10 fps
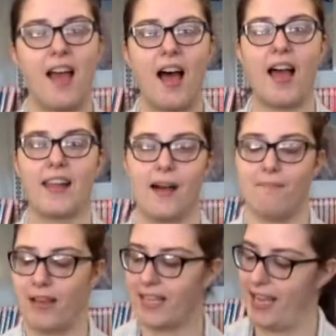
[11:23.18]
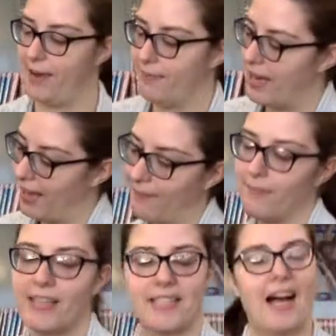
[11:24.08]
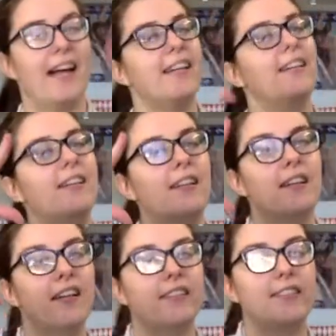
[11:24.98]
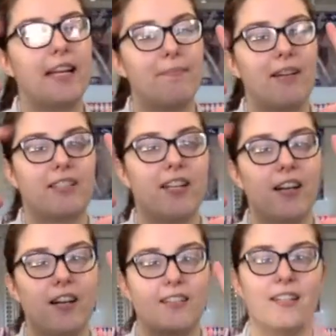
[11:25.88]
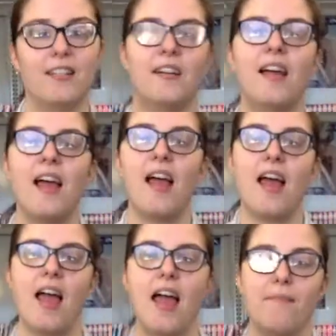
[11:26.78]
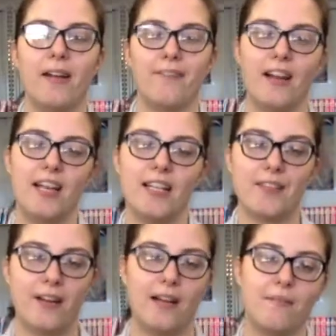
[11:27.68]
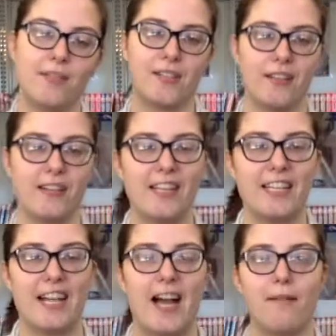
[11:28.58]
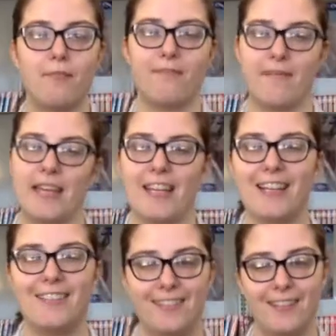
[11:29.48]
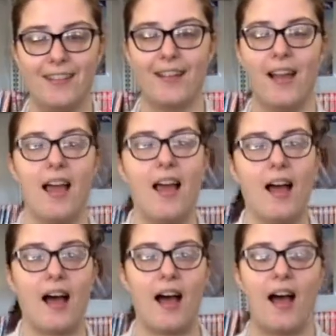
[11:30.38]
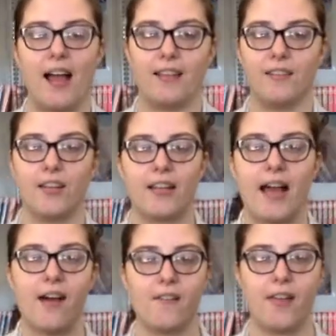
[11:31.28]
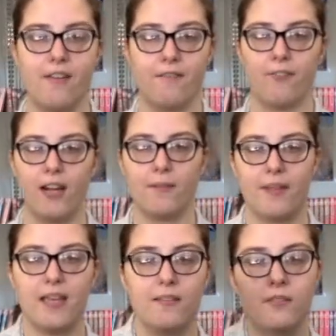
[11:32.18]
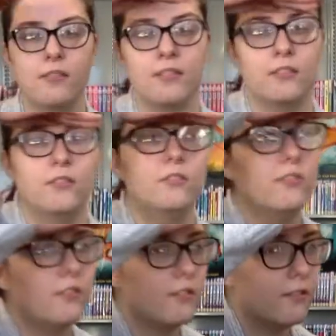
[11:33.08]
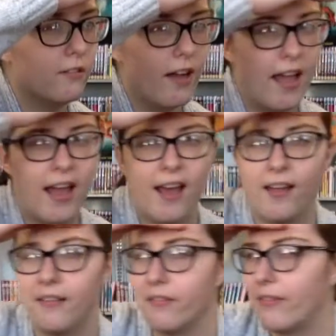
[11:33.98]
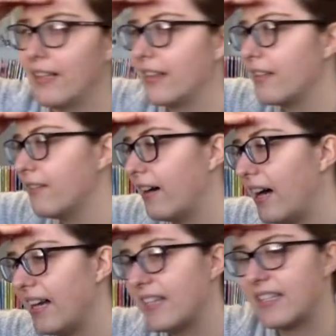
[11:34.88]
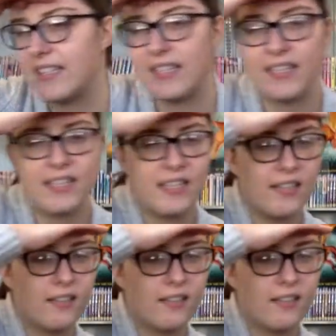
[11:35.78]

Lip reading: I got my camera at my side to take pictures. And my friends from story time with me. I look out in front of me. Ooh, and what do I see?